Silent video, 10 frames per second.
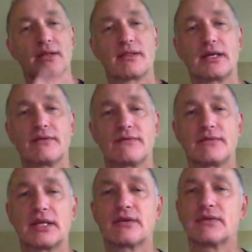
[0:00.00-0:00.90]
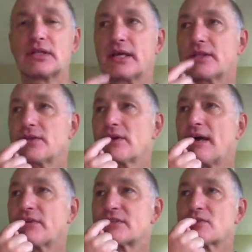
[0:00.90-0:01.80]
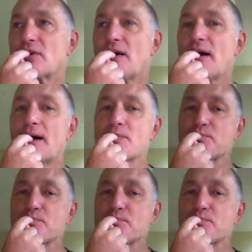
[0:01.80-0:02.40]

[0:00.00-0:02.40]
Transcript: Think of it like you have a straw.